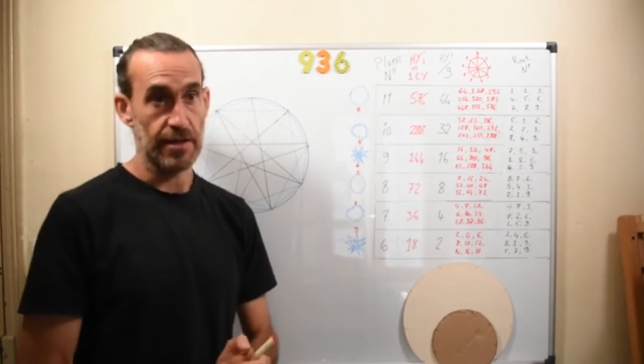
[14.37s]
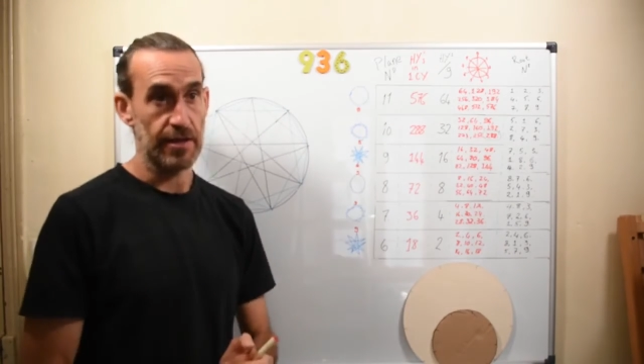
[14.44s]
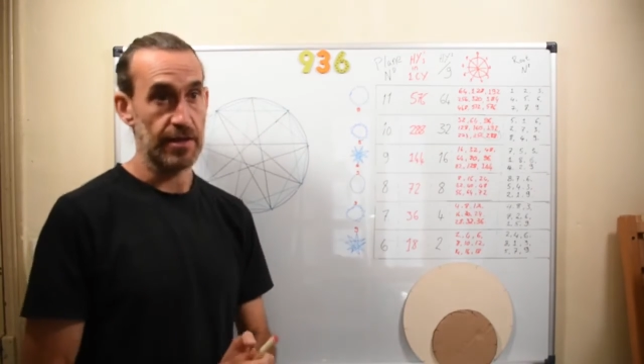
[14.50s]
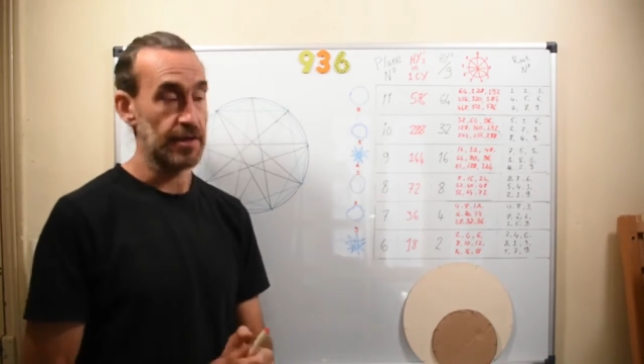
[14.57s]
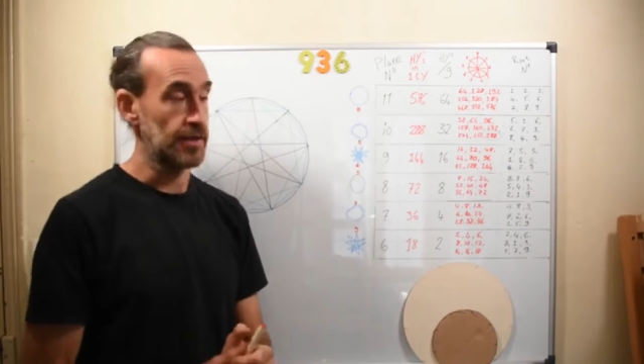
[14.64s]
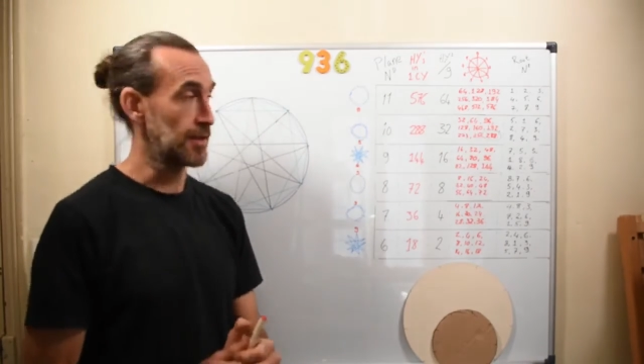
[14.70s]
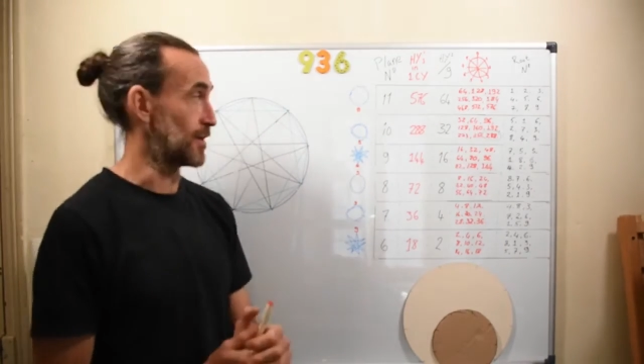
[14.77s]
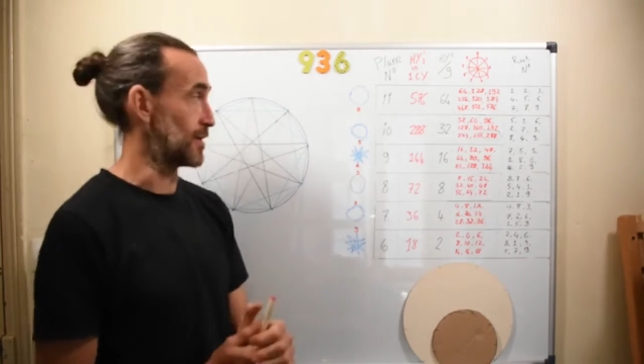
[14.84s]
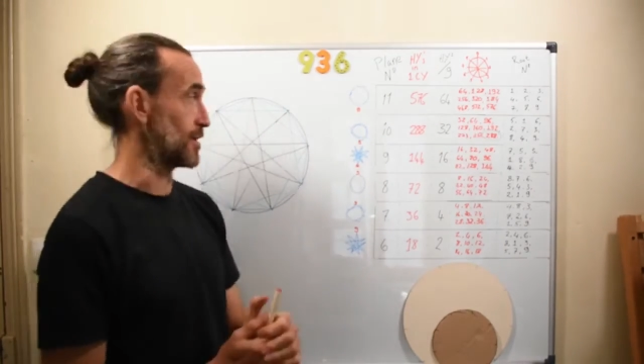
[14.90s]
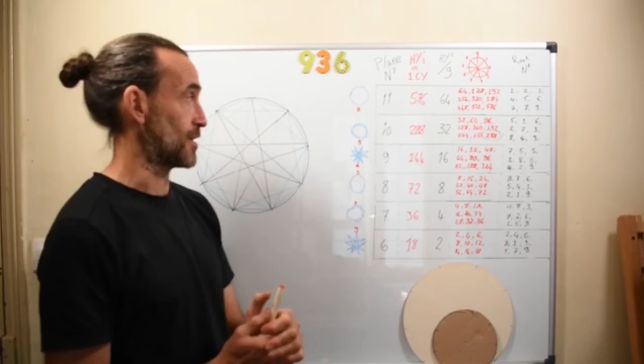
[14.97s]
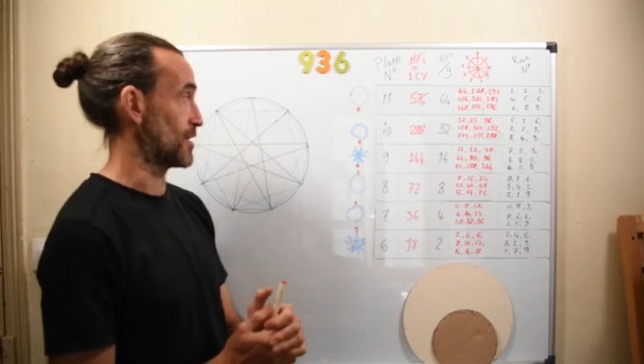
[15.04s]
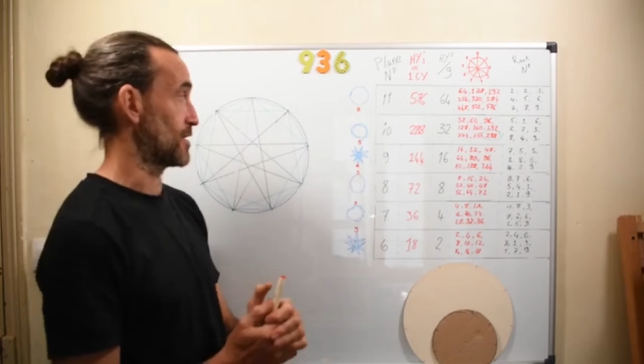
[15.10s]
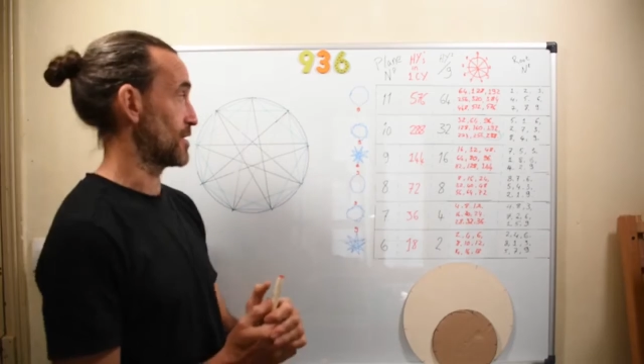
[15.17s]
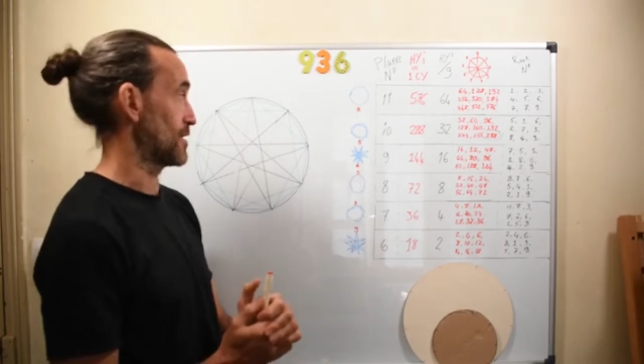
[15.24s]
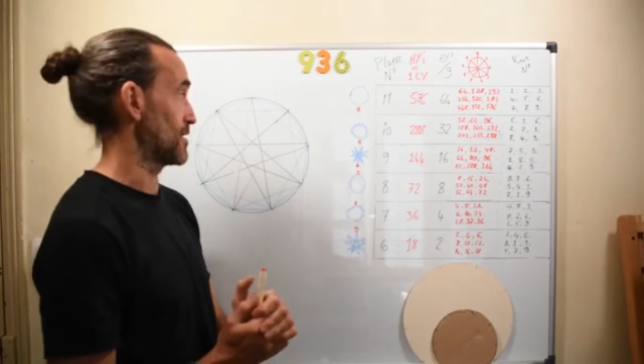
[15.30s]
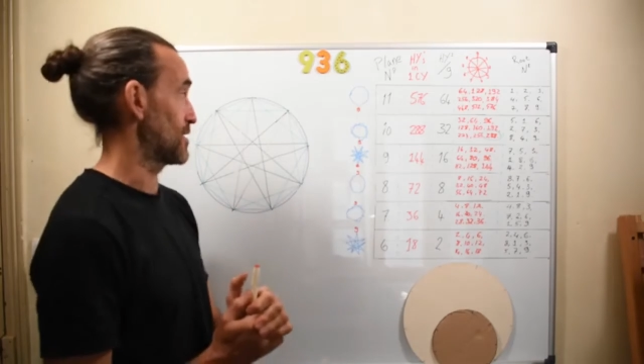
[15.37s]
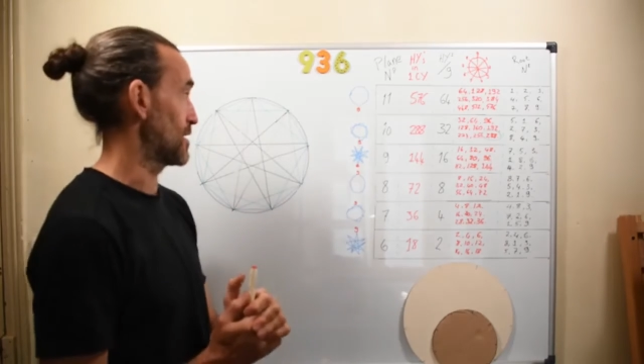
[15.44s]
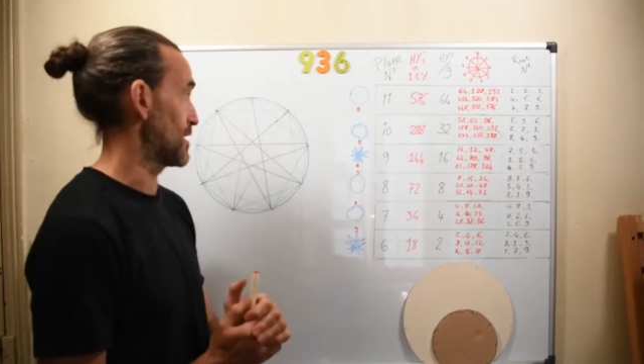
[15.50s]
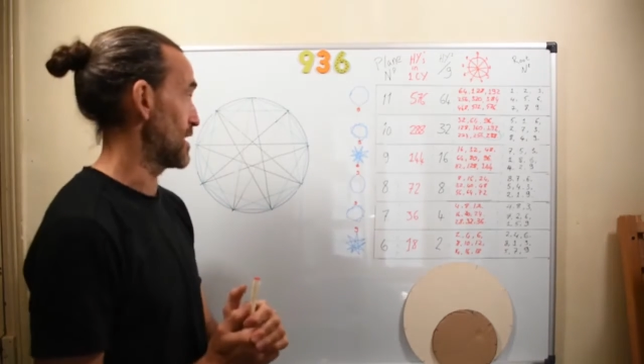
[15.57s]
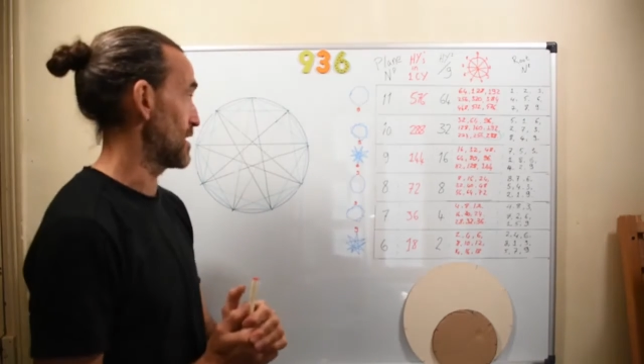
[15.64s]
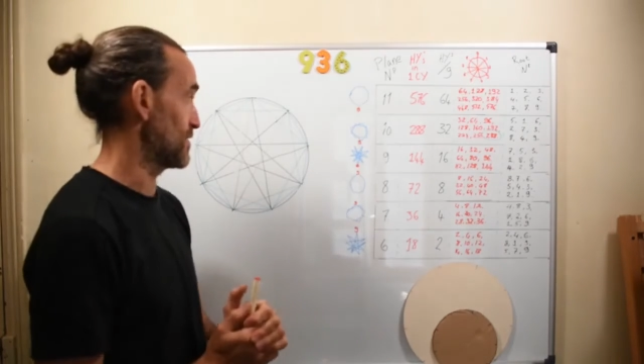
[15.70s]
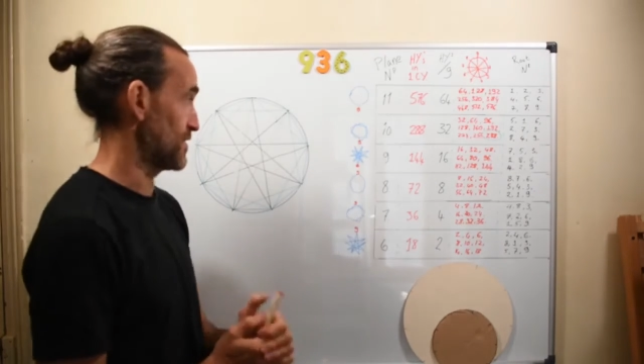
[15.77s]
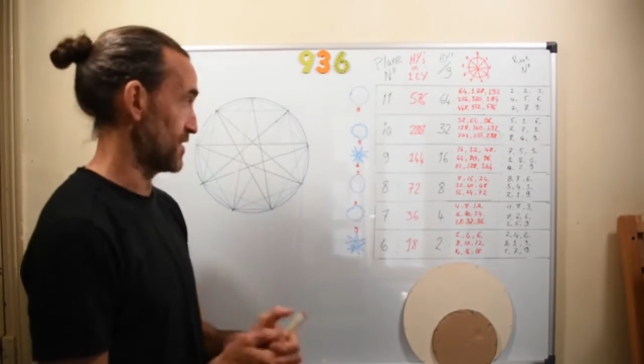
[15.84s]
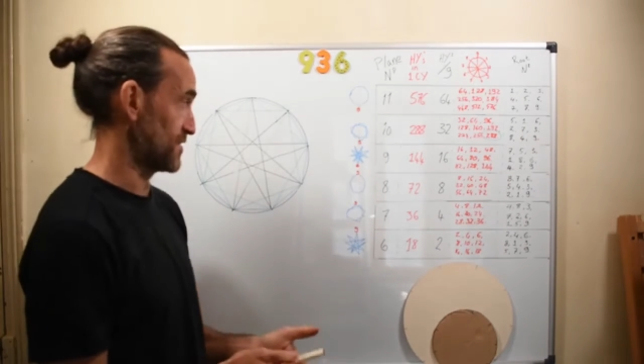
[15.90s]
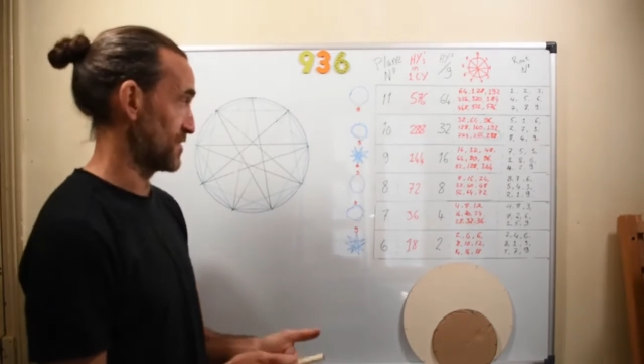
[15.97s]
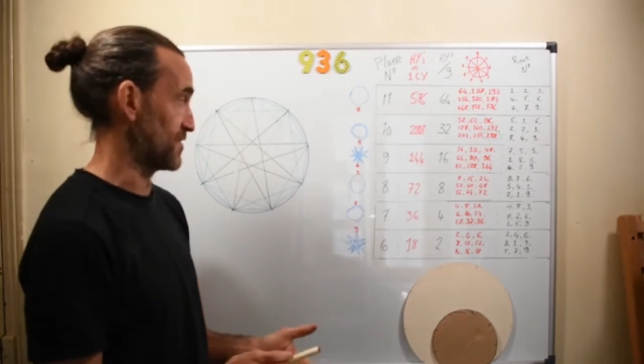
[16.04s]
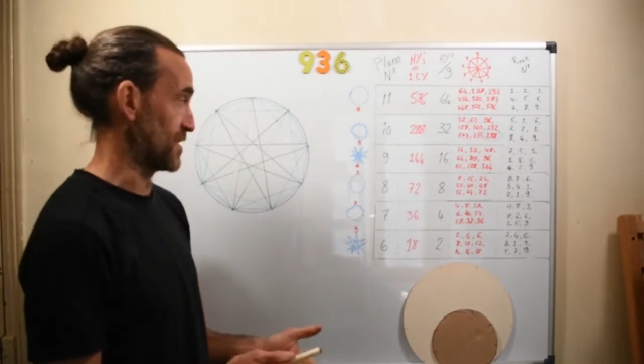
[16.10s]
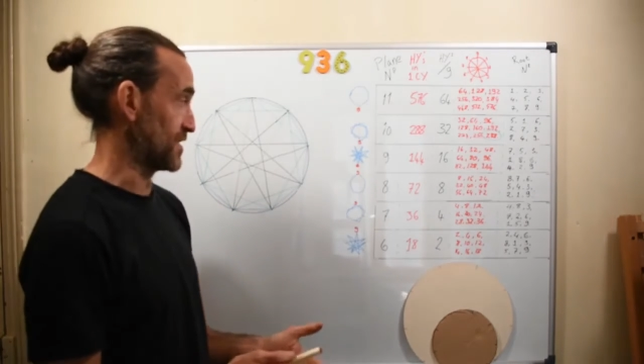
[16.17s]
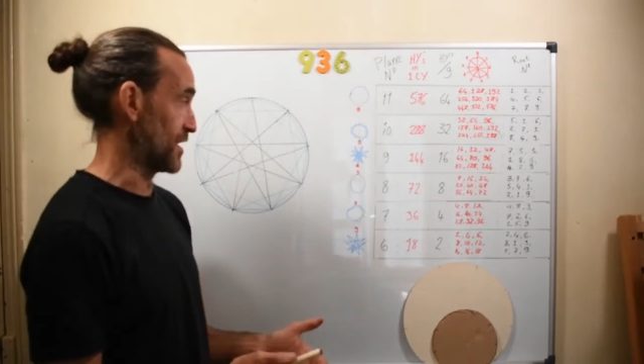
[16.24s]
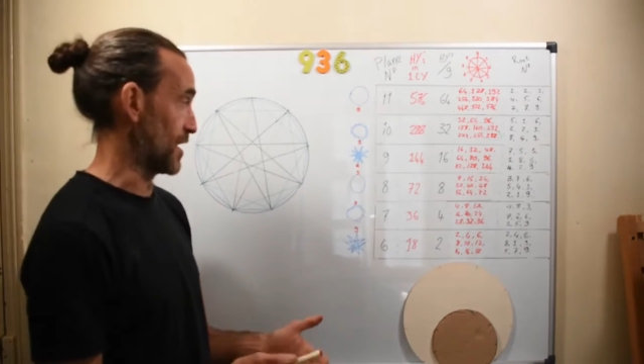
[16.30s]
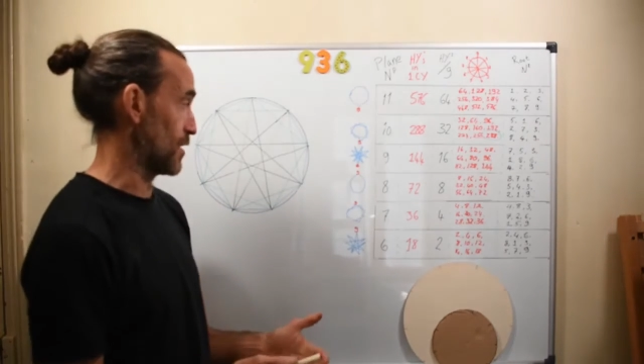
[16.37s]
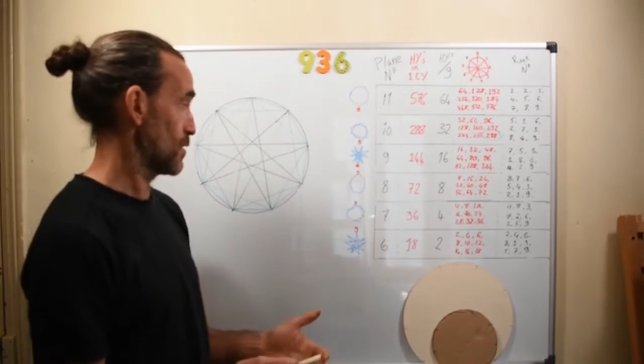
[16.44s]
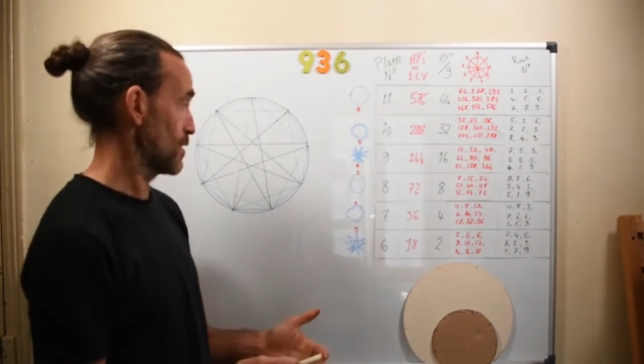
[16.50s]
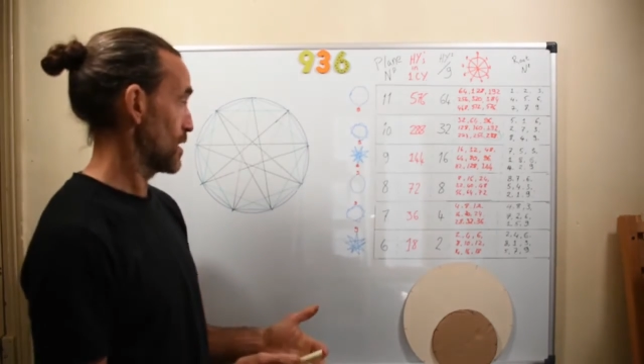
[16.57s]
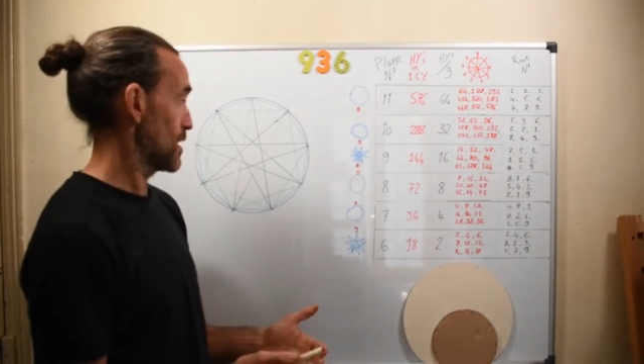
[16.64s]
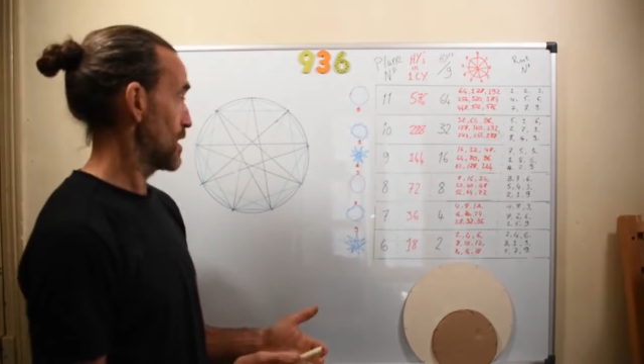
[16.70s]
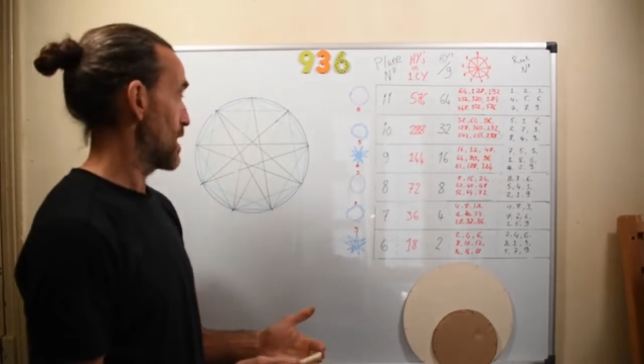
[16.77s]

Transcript: in this video.